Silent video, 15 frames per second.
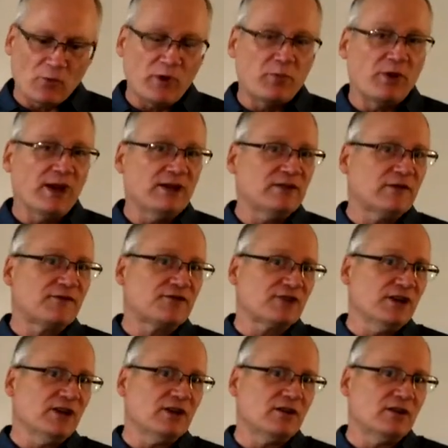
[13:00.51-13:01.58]
repent of
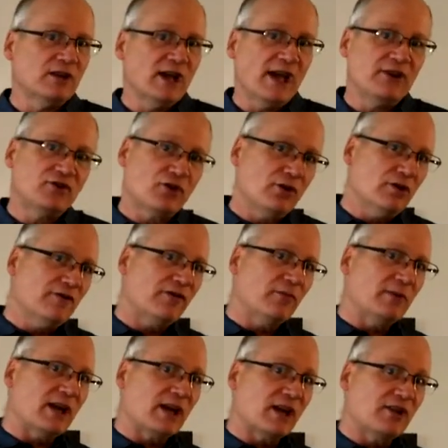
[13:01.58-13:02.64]
sin and turn
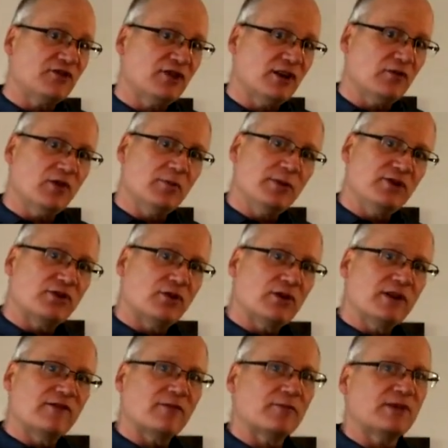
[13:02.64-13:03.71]
from that and continually be
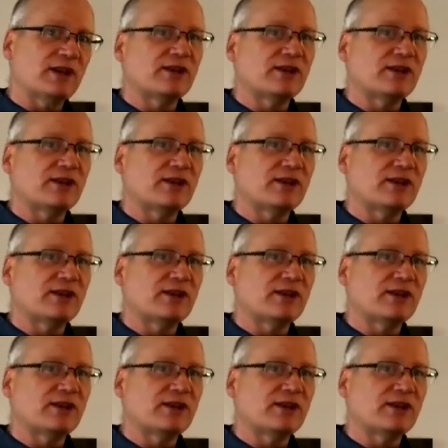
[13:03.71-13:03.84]
turning from